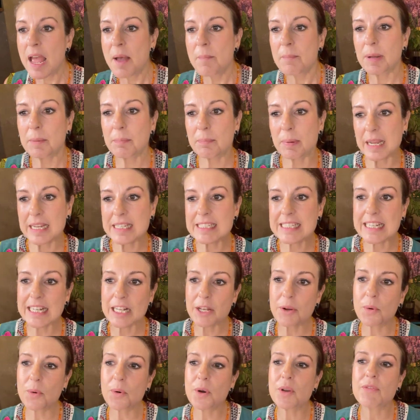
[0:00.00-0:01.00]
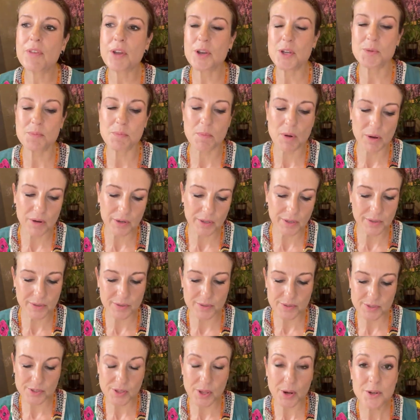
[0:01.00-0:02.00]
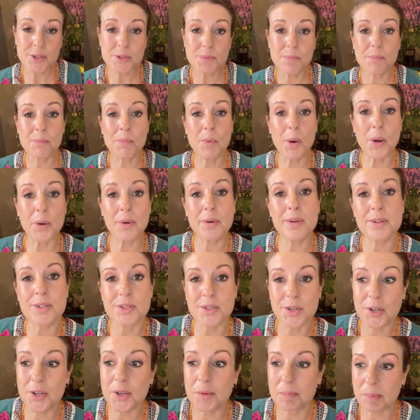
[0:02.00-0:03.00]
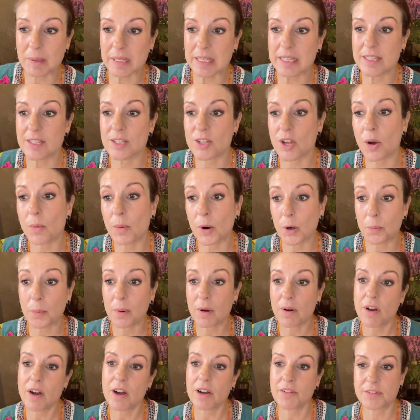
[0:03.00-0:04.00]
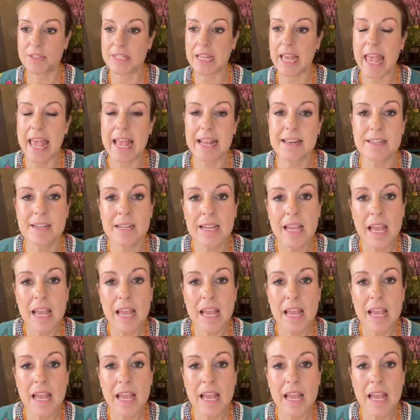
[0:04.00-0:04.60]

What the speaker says: But basically all of those molecules, those monoterpenes are what we're after. And